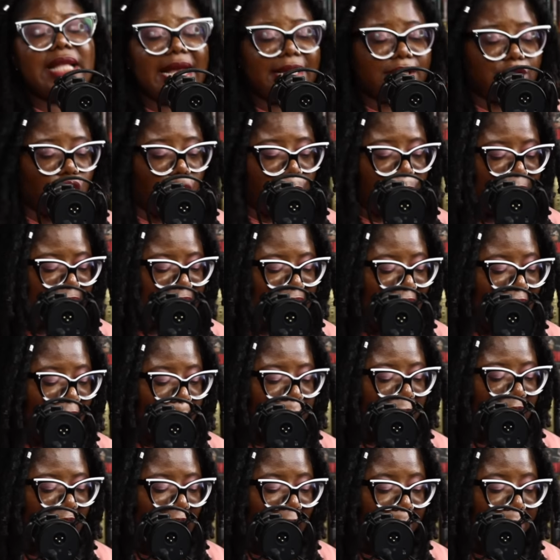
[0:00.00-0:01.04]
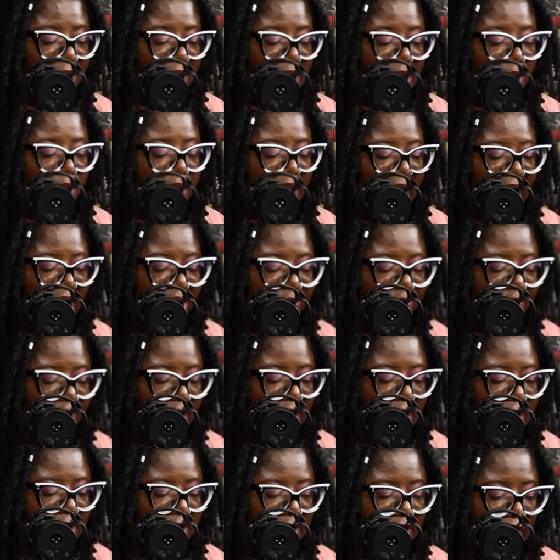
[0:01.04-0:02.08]
Next up is Ab- Abigail
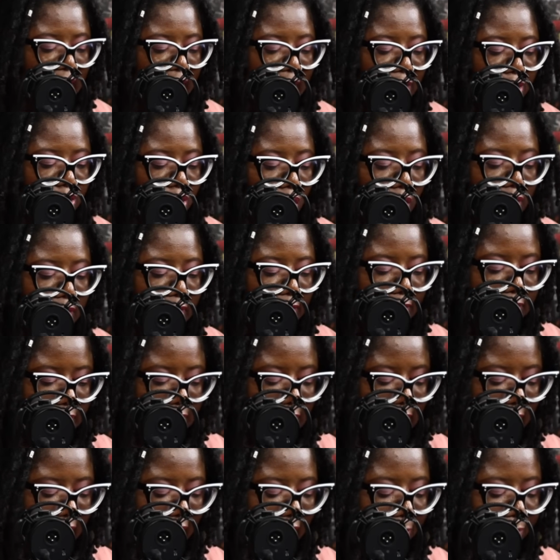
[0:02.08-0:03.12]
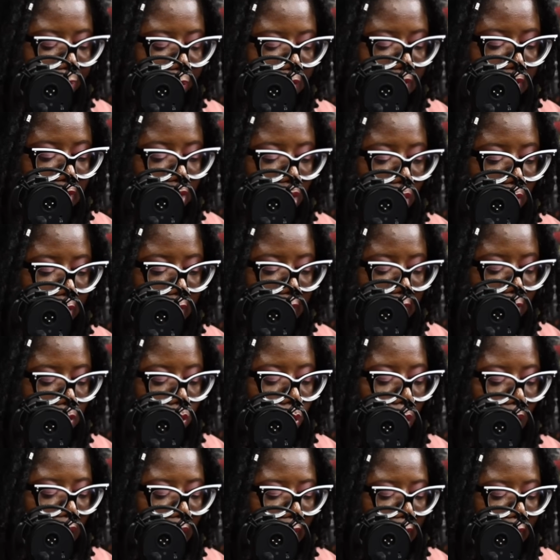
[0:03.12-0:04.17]
Evans, and honestly, I'm putting her
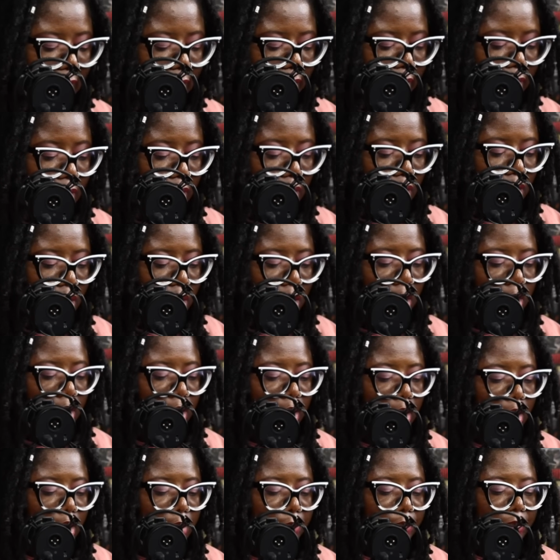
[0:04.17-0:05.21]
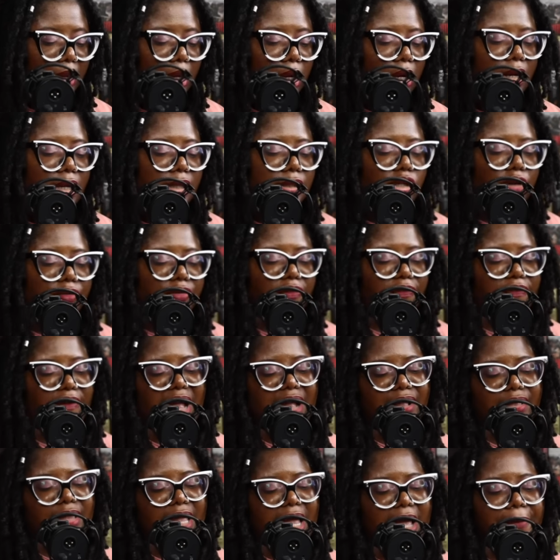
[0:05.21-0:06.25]
in why because of the
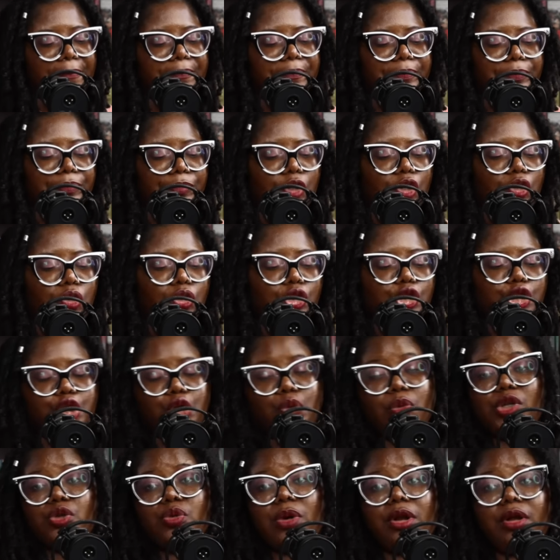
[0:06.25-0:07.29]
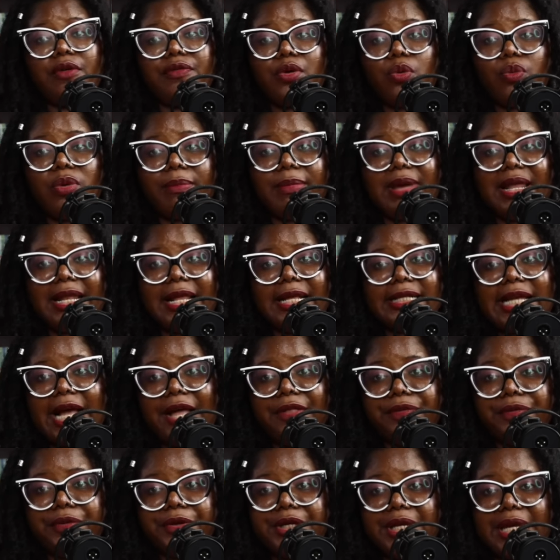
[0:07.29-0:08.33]
fact that you know she was one of the women that
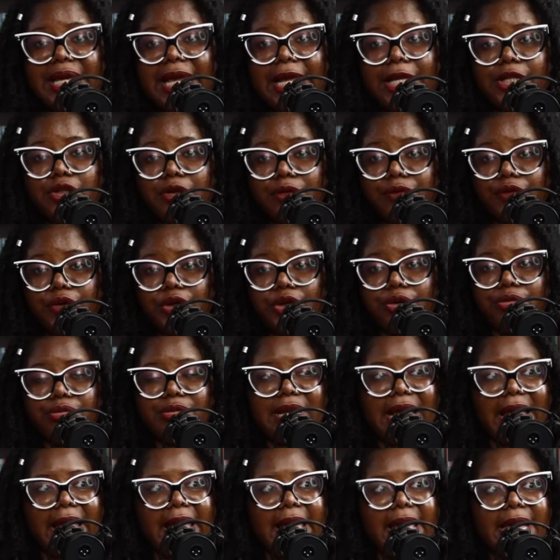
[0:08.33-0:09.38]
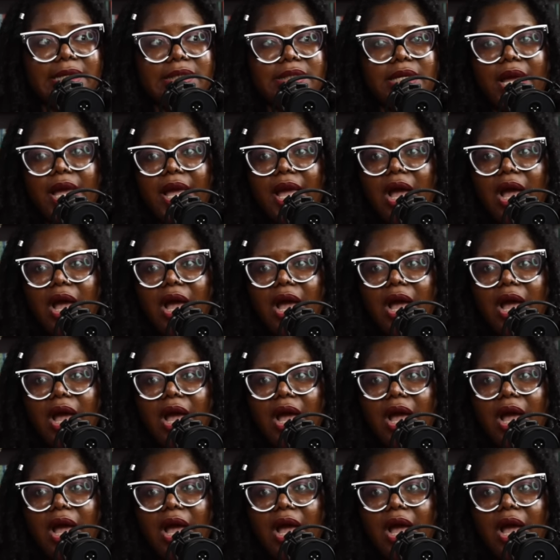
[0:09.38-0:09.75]
Anthony interviewed and